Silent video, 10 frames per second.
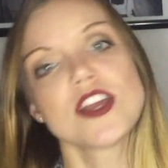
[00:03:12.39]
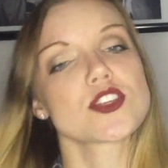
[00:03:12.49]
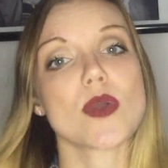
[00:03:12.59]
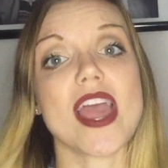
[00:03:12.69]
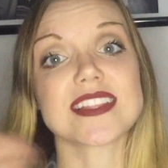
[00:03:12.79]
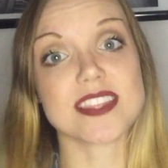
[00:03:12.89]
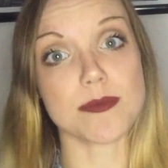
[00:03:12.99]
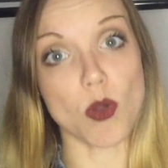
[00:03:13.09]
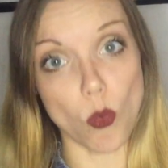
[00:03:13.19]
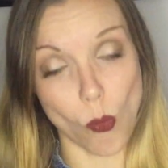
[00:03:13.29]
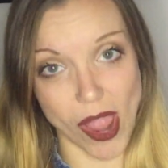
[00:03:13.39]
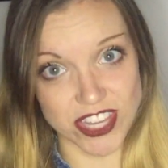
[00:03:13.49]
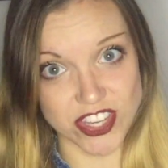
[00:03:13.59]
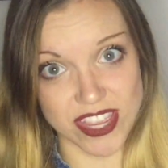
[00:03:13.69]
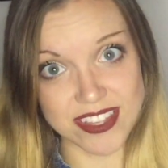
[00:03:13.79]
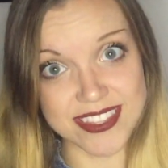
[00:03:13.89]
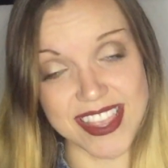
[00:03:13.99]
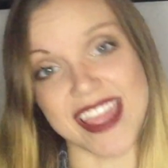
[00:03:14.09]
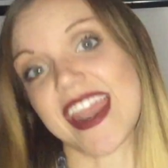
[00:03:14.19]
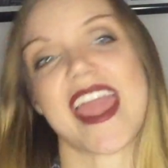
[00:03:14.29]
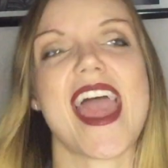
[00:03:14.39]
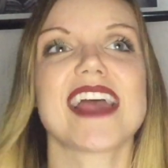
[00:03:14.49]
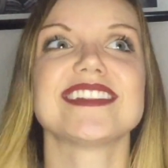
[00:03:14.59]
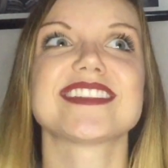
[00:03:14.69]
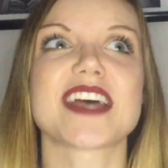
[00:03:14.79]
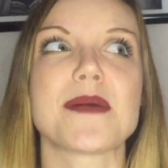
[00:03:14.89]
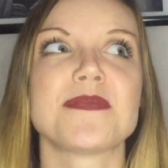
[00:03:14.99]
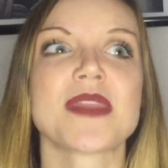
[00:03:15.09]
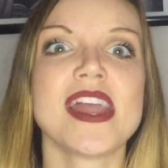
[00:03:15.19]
So I had some wedges and I had some